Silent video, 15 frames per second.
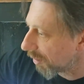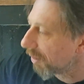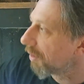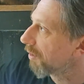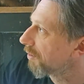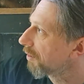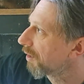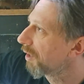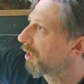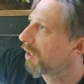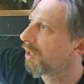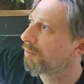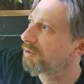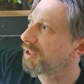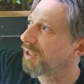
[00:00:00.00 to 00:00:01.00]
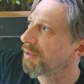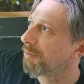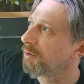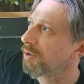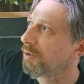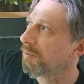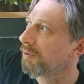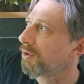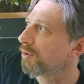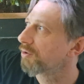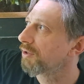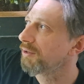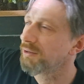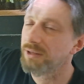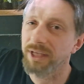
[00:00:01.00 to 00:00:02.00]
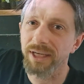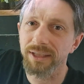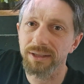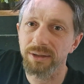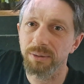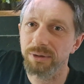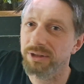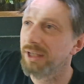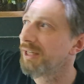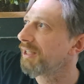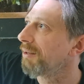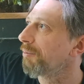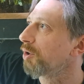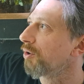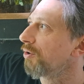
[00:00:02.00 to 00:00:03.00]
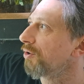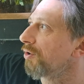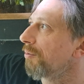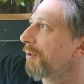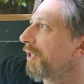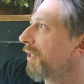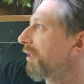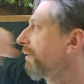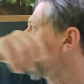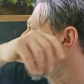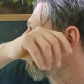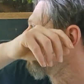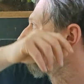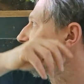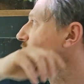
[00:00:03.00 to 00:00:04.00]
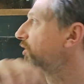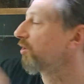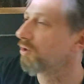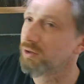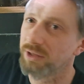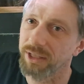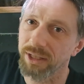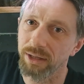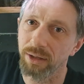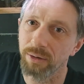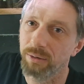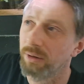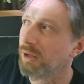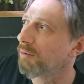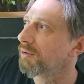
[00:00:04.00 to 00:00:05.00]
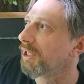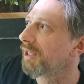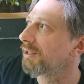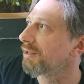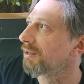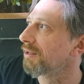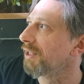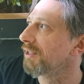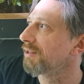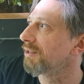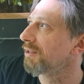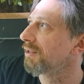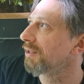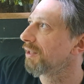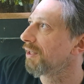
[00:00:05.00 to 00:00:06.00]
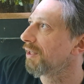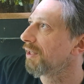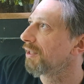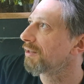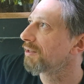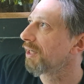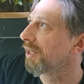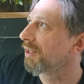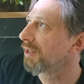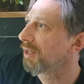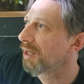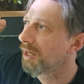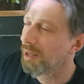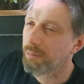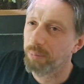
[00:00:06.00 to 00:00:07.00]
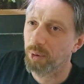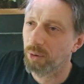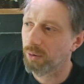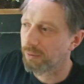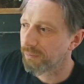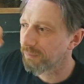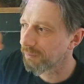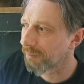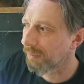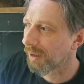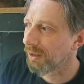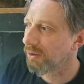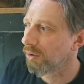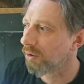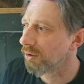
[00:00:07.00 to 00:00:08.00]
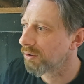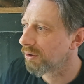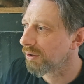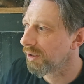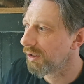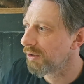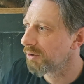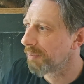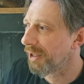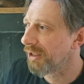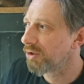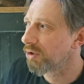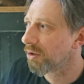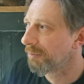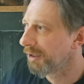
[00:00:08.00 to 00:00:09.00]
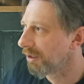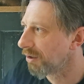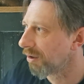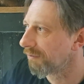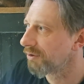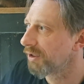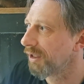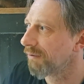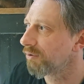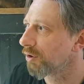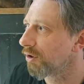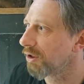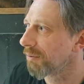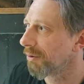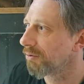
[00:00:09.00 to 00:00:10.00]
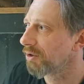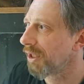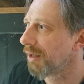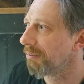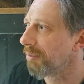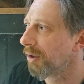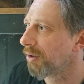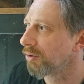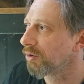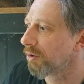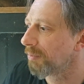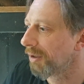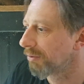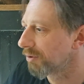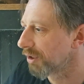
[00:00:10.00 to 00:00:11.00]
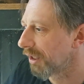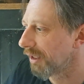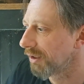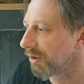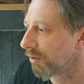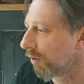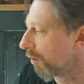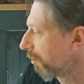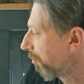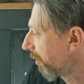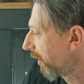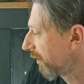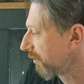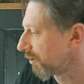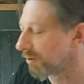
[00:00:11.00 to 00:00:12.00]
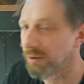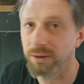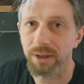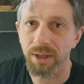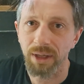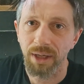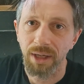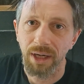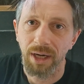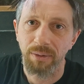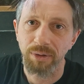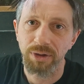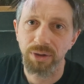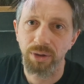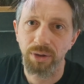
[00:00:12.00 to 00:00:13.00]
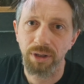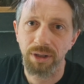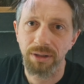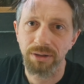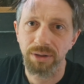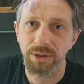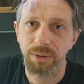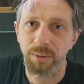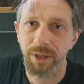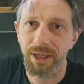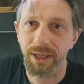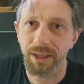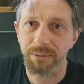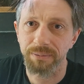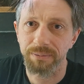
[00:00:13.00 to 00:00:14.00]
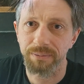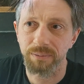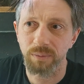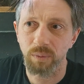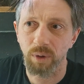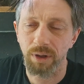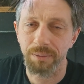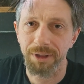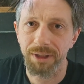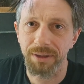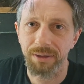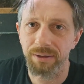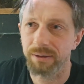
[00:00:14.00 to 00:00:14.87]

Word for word: I was thinking about doing Dustin's dated, wasn't I? I keep calling her up here, which is just like a low, low tech dated tank, but the spring's coming and obviously I've talked about setting ponds up outside and growing plants and I was talking to uh, one of my